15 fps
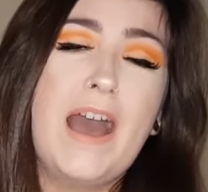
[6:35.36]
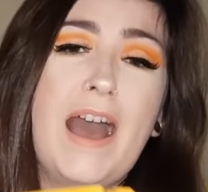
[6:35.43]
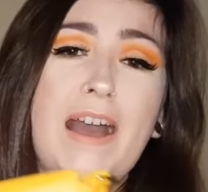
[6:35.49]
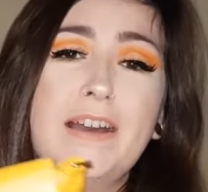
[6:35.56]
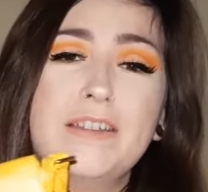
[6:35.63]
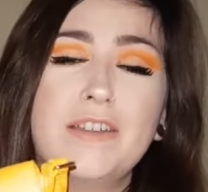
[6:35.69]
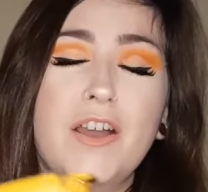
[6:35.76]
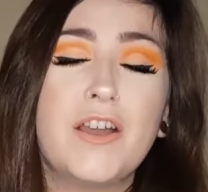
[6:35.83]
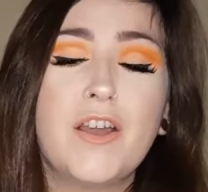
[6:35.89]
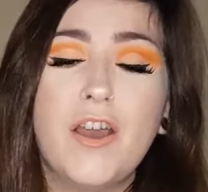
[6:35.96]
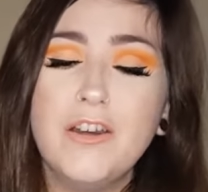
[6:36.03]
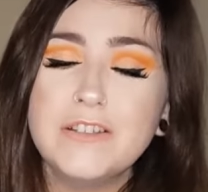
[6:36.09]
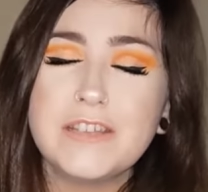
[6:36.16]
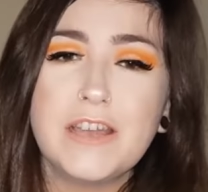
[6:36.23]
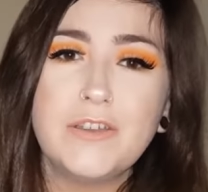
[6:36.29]
And I
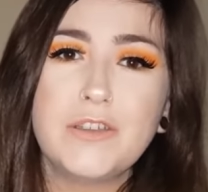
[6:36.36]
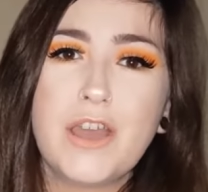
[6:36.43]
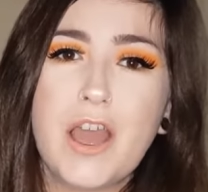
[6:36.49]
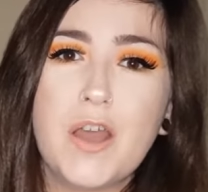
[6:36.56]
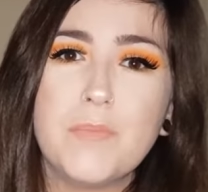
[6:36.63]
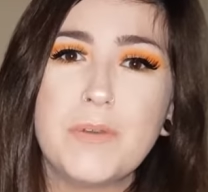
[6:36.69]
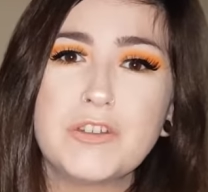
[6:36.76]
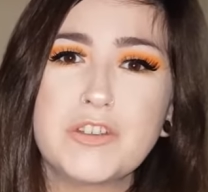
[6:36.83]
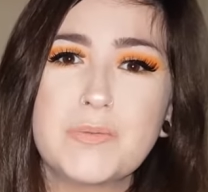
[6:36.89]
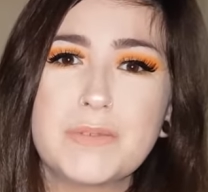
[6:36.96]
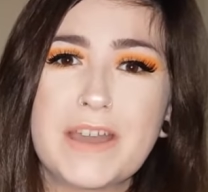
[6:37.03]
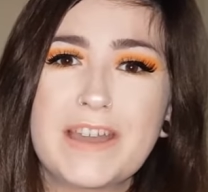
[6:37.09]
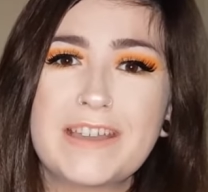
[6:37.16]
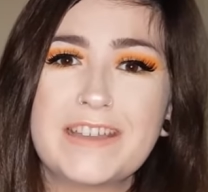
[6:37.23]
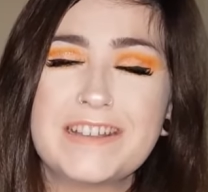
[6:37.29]
can't tell you how much I'm
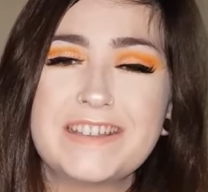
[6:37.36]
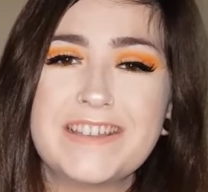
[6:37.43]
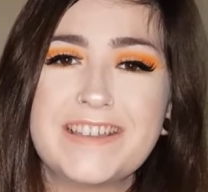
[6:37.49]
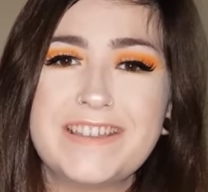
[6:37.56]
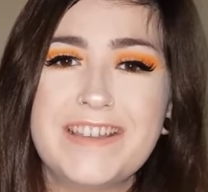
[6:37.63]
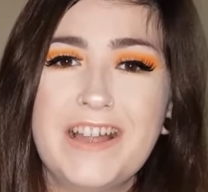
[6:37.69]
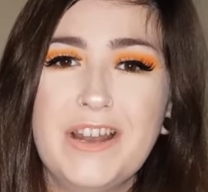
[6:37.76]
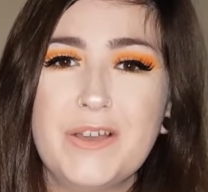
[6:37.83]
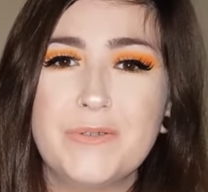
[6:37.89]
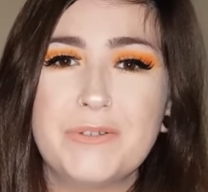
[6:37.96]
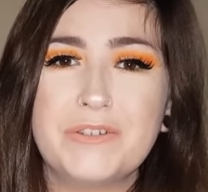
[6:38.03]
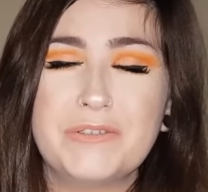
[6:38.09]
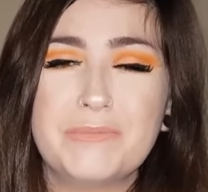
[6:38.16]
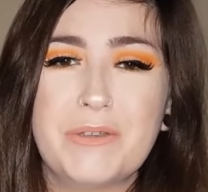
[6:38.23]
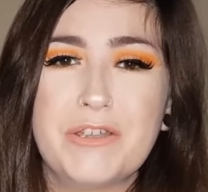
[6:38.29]
getting into yellow
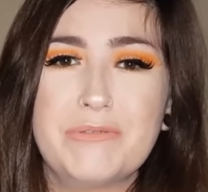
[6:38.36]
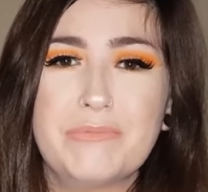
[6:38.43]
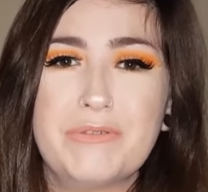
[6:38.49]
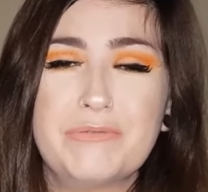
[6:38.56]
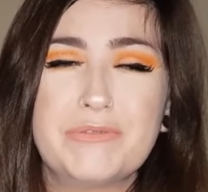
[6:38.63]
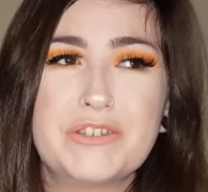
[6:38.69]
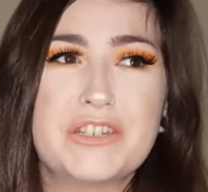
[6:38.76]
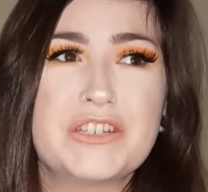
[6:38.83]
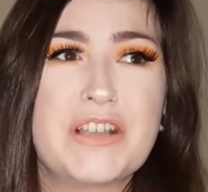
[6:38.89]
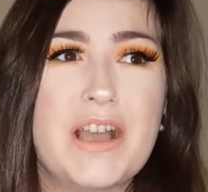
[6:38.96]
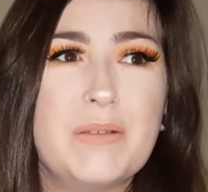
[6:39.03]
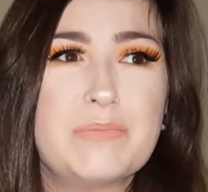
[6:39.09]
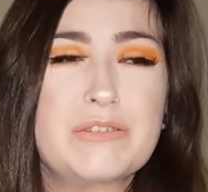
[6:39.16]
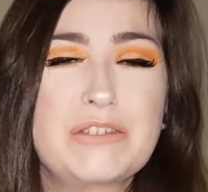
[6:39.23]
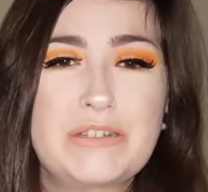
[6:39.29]
at the moment, which is
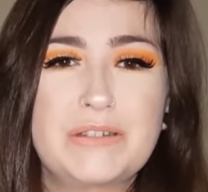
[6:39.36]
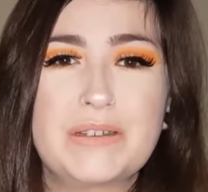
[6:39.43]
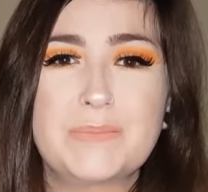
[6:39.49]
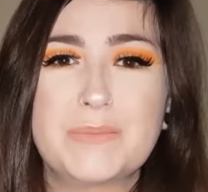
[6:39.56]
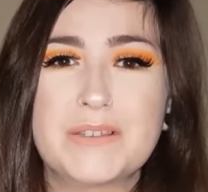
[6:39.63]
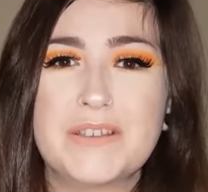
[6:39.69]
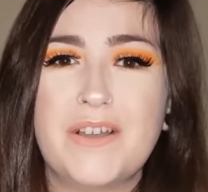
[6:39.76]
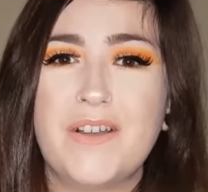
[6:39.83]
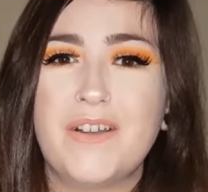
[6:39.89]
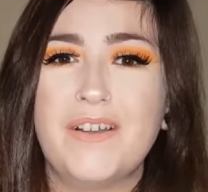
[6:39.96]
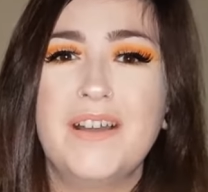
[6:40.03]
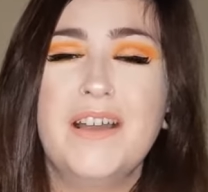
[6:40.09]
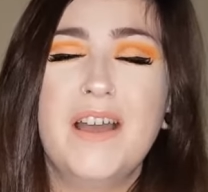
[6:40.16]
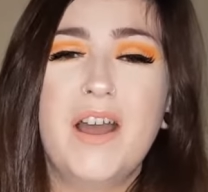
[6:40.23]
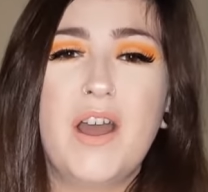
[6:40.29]
absolutely bizarre.
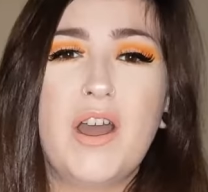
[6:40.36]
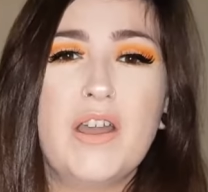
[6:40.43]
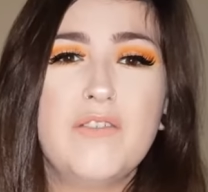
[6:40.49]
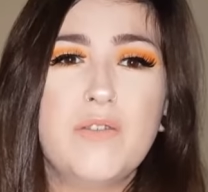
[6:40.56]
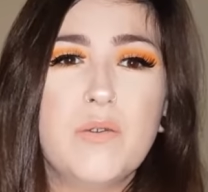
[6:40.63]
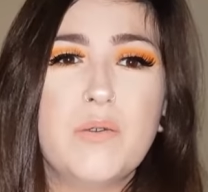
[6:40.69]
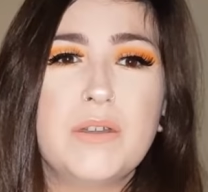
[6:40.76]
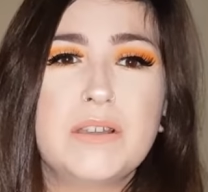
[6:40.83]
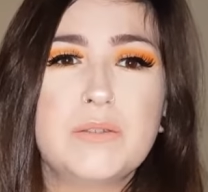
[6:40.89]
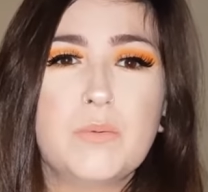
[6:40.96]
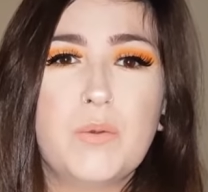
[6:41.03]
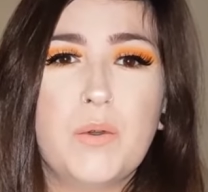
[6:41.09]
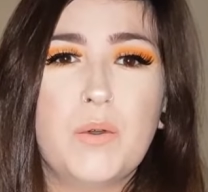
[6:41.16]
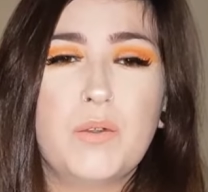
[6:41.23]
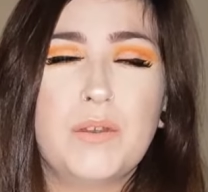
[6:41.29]
I've always
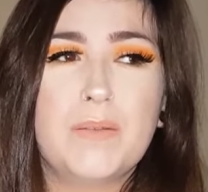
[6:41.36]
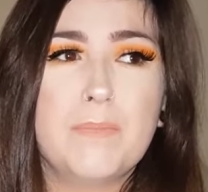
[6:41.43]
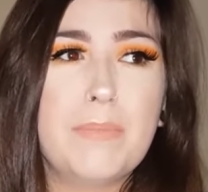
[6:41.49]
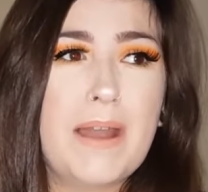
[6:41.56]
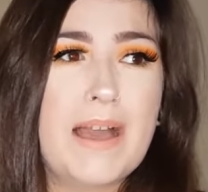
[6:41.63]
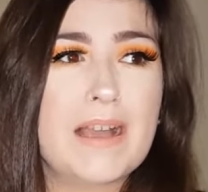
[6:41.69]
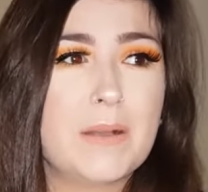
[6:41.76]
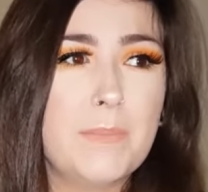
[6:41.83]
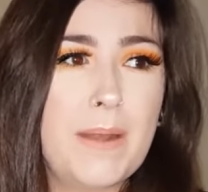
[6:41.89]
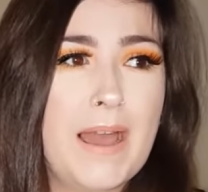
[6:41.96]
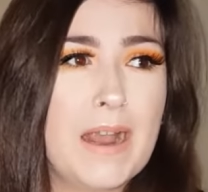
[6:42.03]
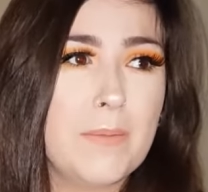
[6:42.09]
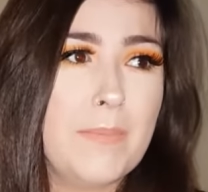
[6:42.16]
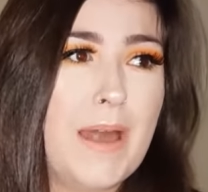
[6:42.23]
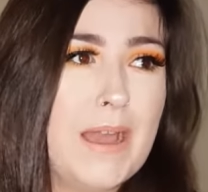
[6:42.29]
worn black,
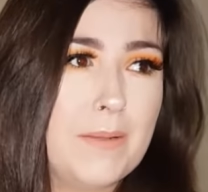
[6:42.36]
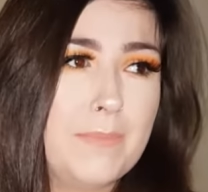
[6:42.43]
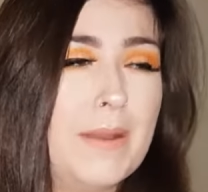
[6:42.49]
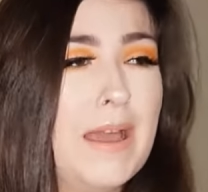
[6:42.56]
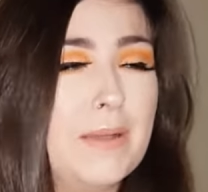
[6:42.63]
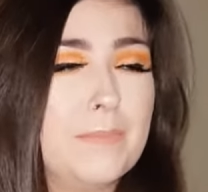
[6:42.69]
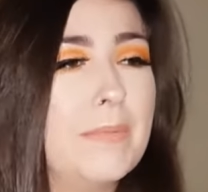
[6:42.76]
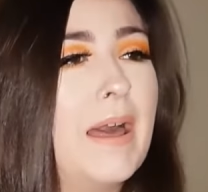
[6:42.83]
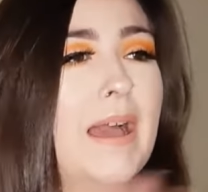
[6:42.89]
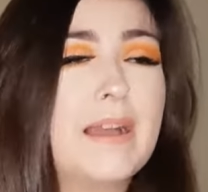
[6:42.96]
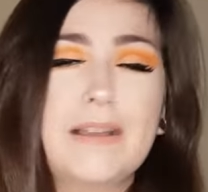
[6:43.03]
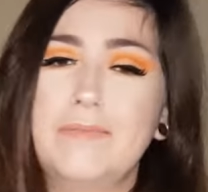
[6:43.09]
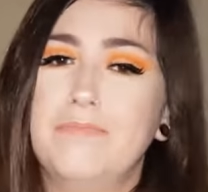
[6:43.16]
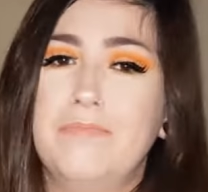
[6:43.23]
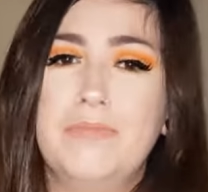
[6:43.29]
black, black, black,
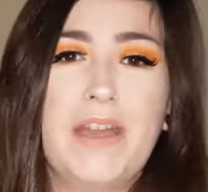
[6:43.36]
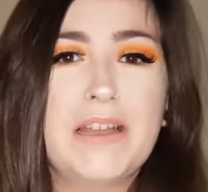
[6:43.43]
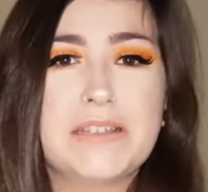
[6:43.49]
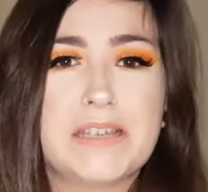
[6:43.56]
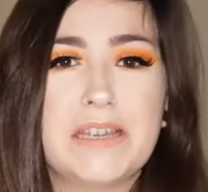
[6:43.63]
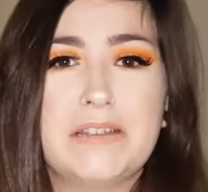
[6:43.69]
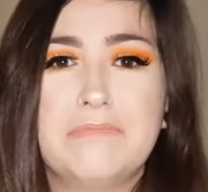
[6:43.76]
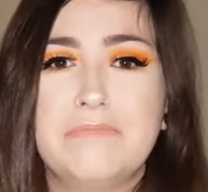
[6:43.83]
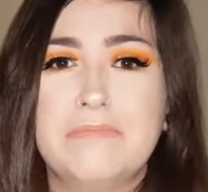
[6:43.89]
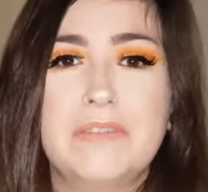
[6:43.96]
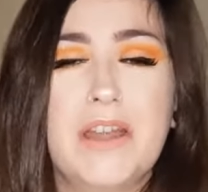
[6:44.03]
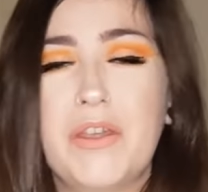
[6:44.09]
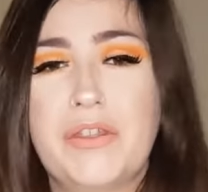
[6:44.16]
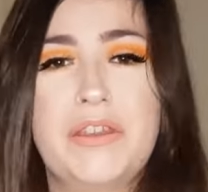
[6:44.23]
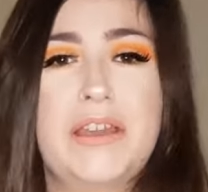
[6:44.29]
black. That's it.
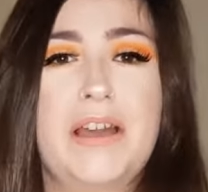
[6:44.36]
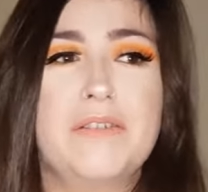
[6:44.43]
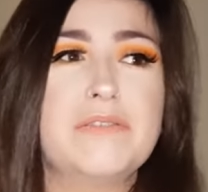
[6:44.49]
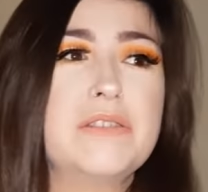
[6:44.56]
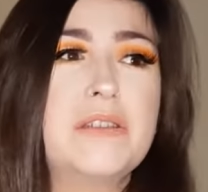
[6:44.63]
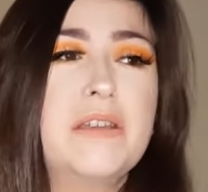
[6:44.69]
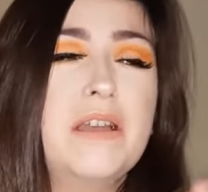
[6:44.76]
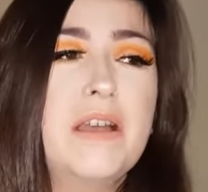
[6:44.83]
Nothing else.